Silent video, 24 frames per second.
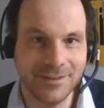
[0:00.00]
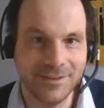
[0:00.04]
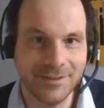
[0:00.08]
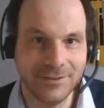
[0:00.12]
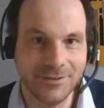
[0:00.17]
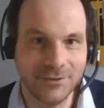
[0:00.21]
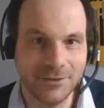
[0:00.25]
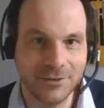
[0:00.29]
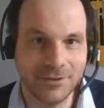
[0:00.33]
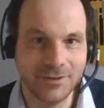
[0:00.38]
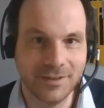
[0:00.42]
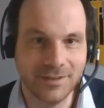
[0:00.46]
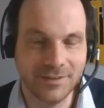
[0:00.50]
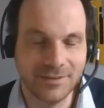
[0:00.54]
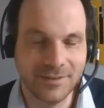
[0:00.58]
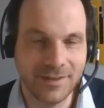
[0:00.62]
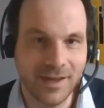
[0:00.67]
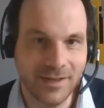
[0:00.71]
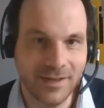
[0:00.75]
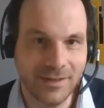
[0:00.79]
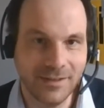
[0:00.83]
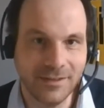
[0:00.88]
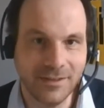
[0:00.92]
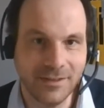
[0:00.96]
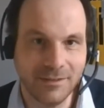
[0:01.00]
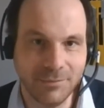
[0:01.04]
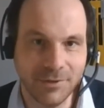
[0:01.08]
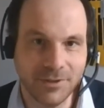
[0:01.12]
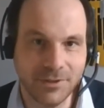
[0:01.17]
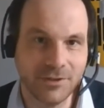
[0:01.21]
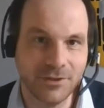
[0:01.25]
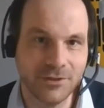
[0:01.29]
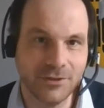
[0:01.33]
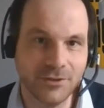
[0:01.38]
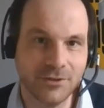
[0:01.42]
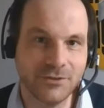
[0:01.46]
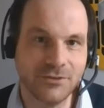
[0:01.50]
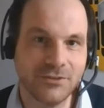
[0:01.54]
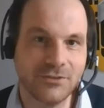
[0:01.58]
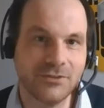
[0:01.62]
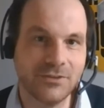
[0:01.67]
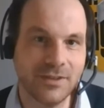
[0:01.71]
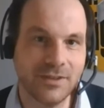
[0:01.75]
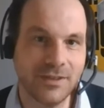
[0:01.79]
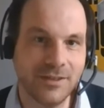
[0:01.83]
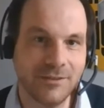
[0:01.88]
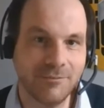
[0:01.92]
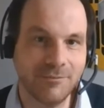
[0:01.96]
not entirely because
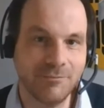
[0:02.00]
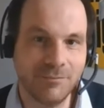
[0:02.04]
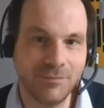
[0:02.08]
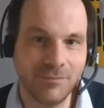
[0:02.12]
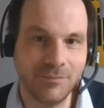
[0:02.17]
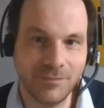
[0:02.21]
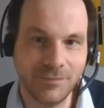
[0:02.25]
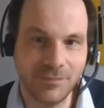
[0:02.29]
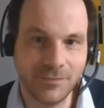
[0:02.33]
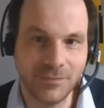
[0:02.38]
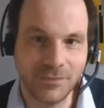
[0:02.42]
um,